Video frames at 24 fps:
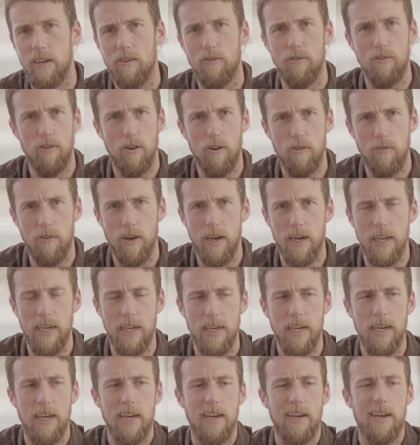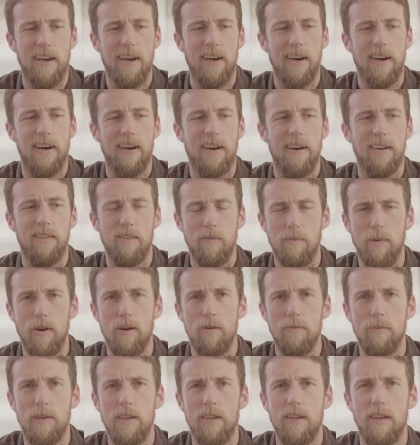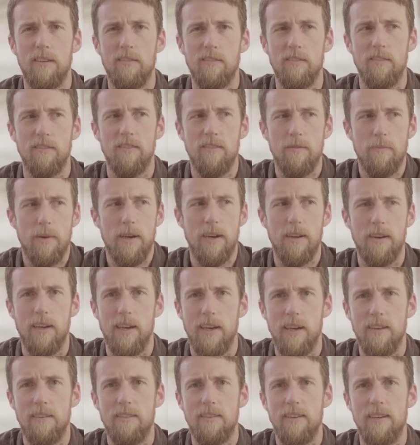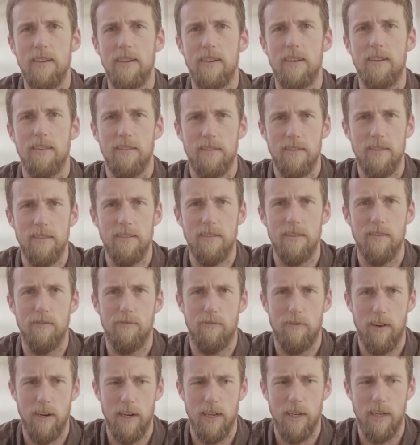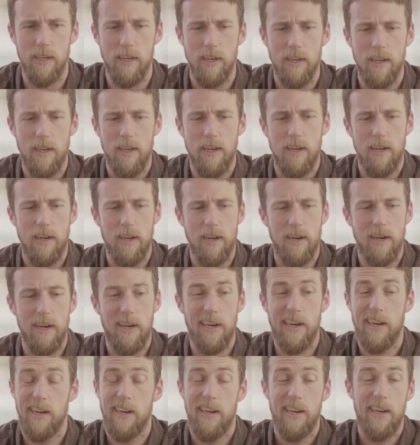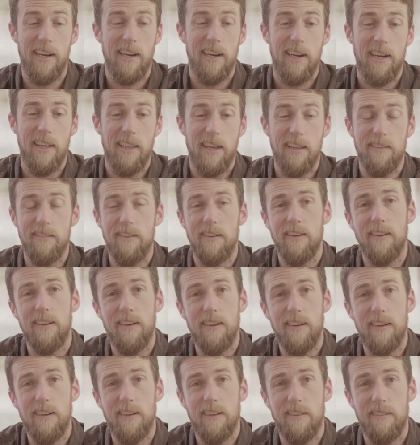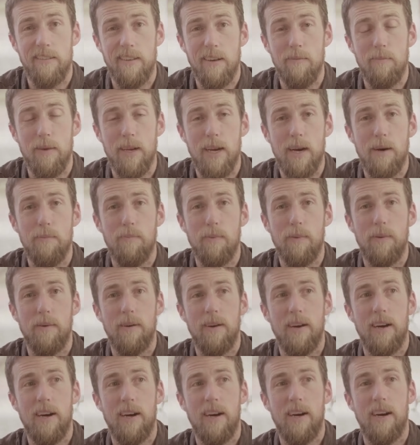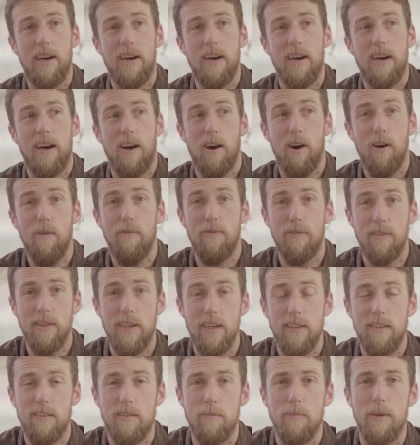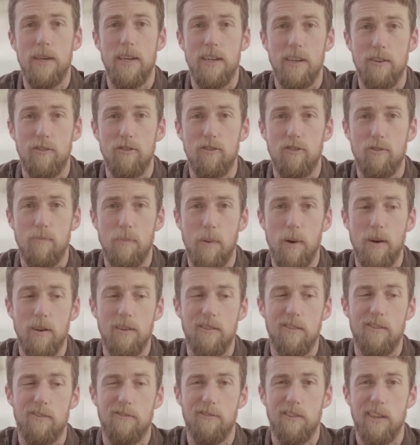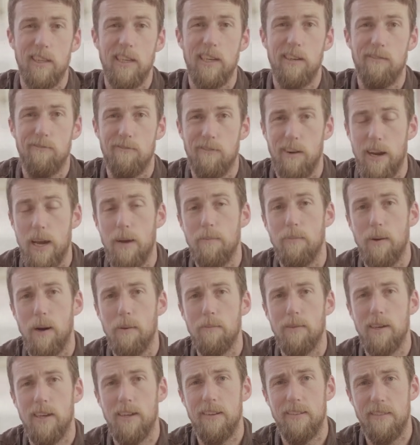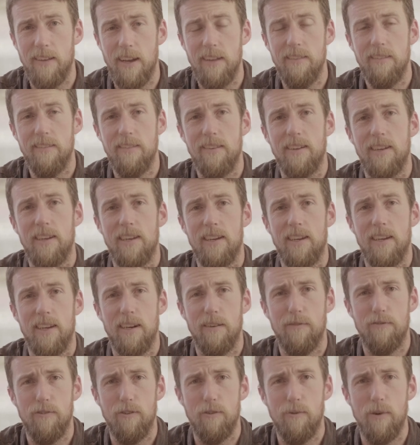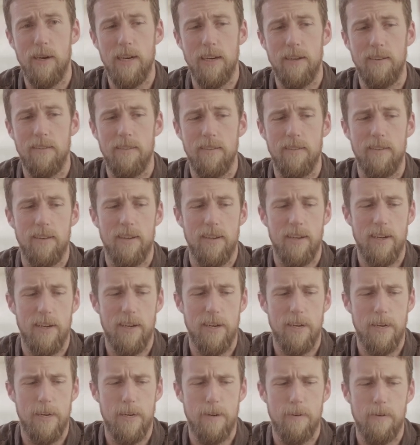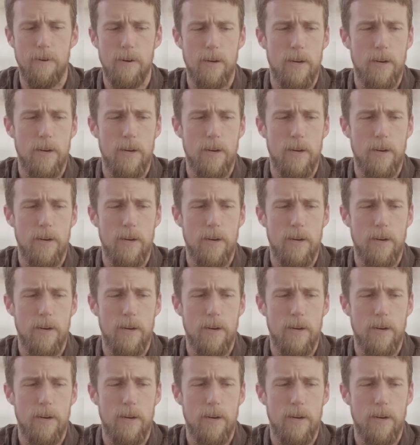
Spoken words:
or not running. At the moment, it's just about easy, consistent running. That's going to set me up, hopefully, to be in a good spot to really ramp up the intensity in a few weeks. But